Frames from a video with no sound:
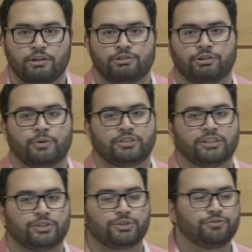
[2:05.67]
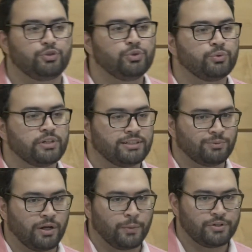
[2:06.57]
So in other words, there's sort of two reasons
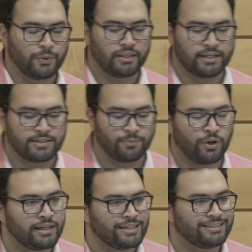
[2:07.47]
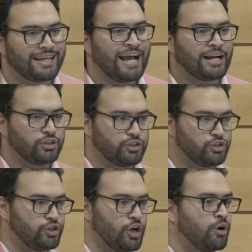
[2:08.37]
why we're doing this. One is to actually
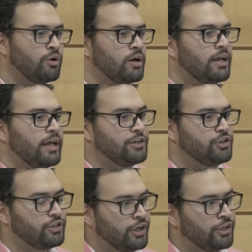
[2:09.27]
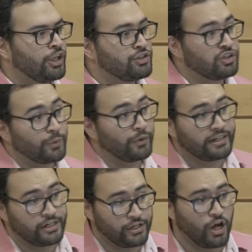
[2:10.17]
show and share knowledge that we
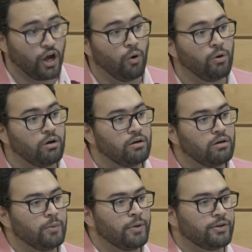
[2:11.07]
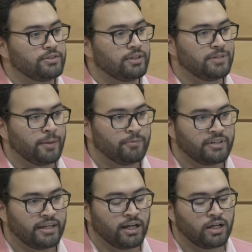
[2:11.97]
already know about some type of
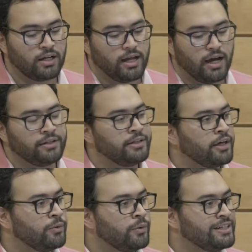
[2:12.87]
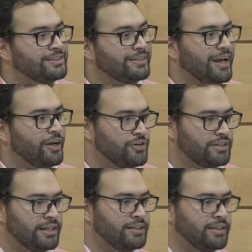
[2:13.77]
data. And then the other one is to
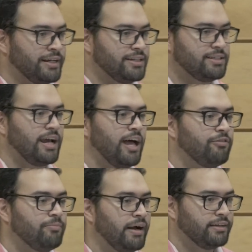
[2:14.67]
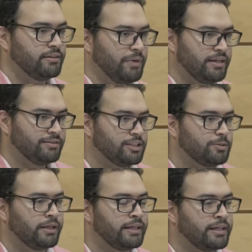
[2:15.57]
understand the data itself by
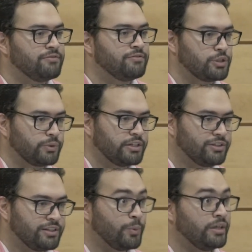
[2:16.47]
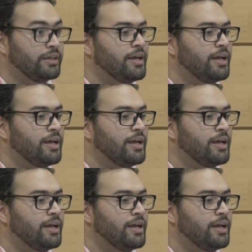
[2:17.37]
displaying it visually so that we